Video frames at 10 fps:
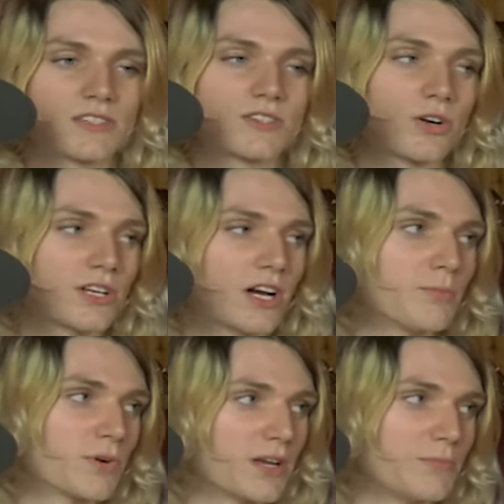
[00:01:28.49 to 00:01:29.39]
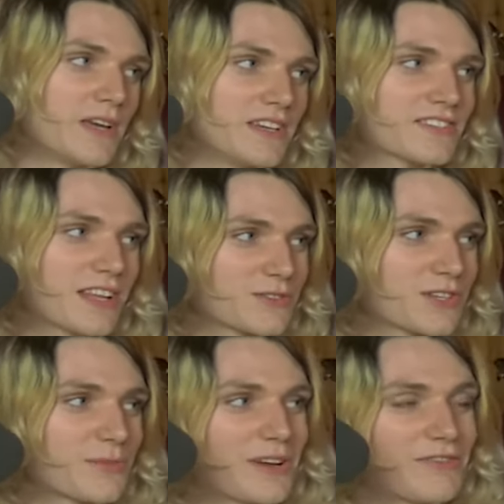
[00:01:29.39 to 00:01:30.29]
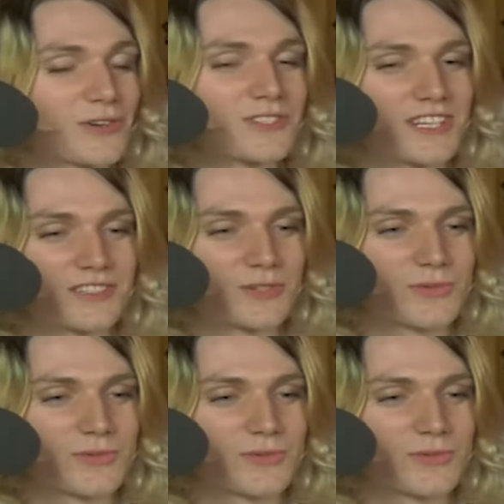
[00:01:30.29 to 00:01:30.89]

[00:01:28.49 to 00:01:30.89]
started upright bass. That was like my first instrument.